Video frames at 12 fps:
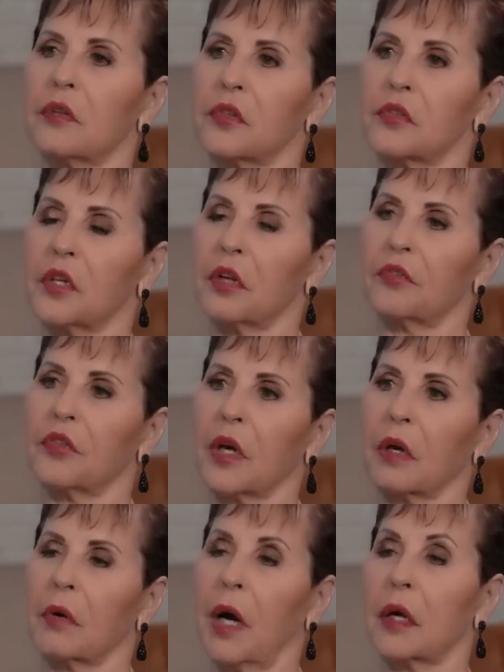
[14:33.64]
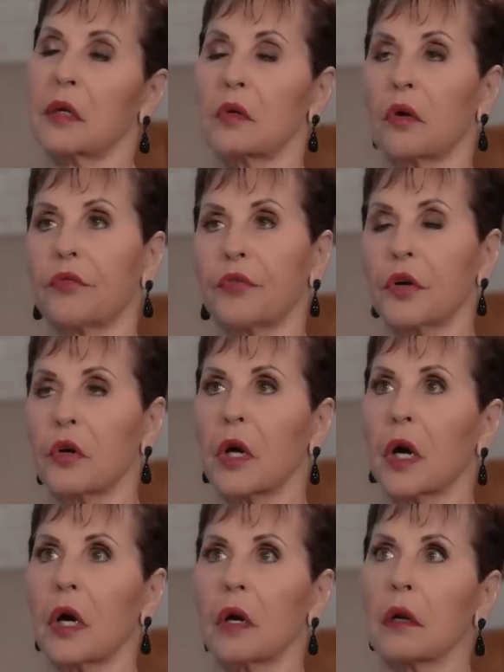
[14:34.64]
of thinking, well, I just don't feel
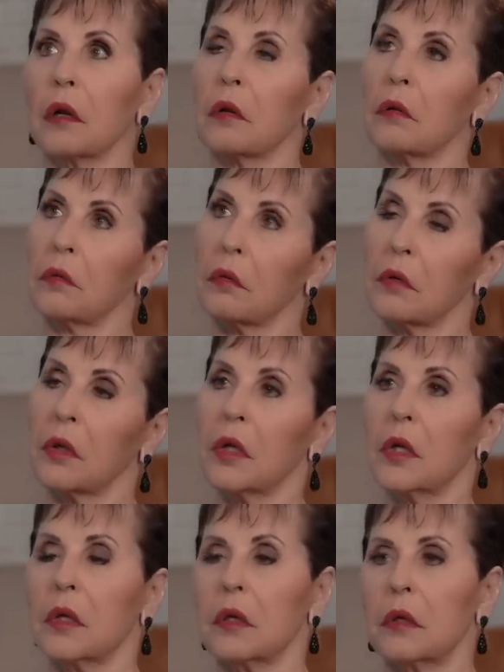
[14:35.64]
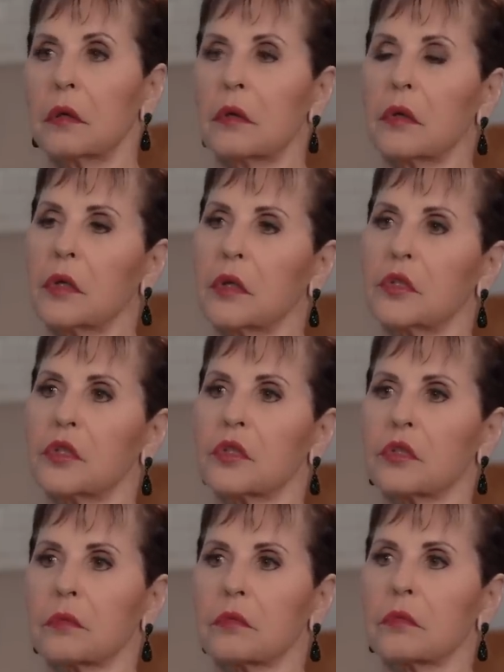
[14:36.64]
God, and
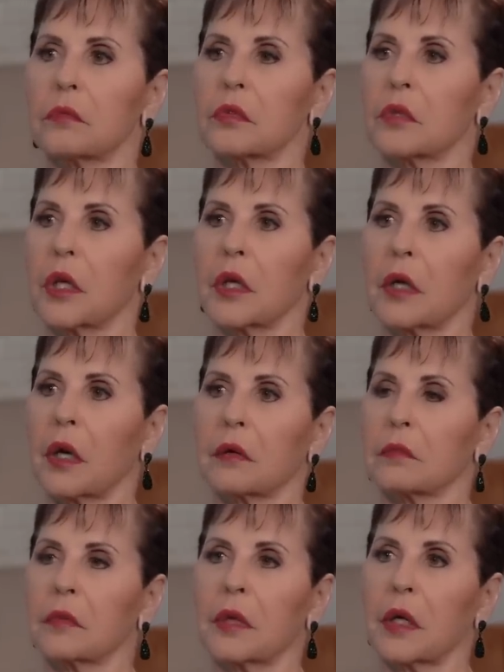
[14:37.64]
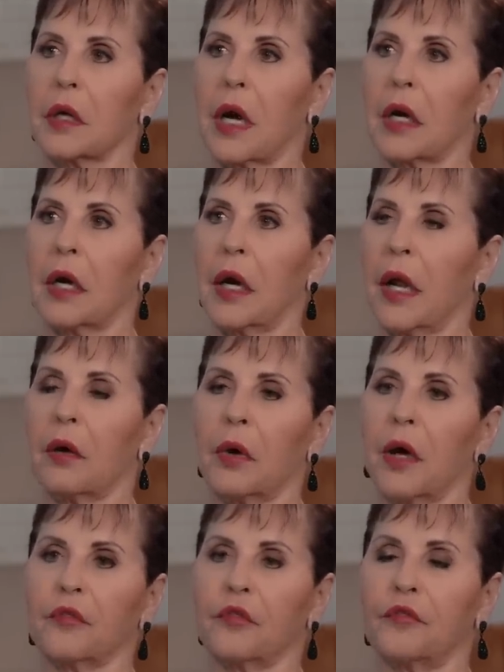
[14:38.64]
just think, God, I
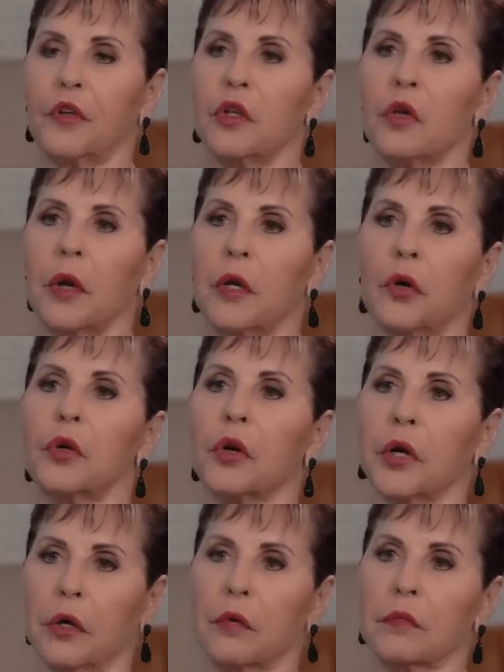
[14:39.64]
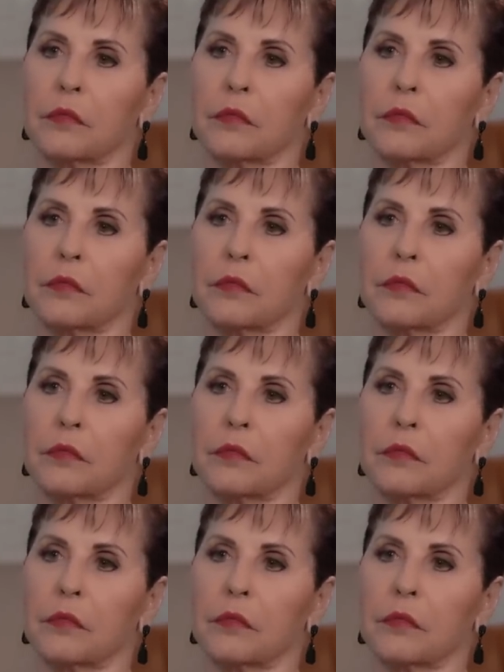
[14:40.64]
don't have to feel you. I know you're here.